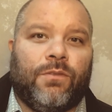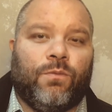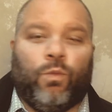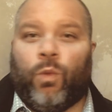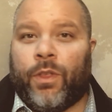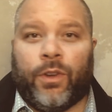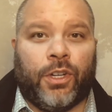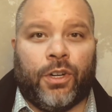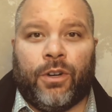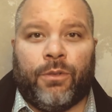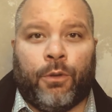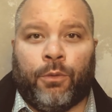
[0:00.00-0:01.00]
whether
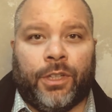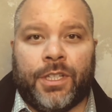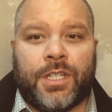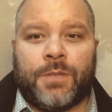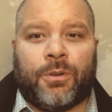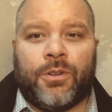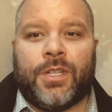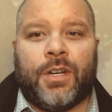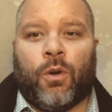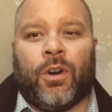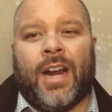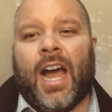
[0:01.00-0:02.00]
you're a religious person
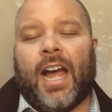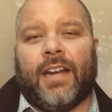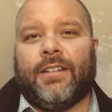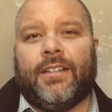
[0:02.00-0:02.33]
or not.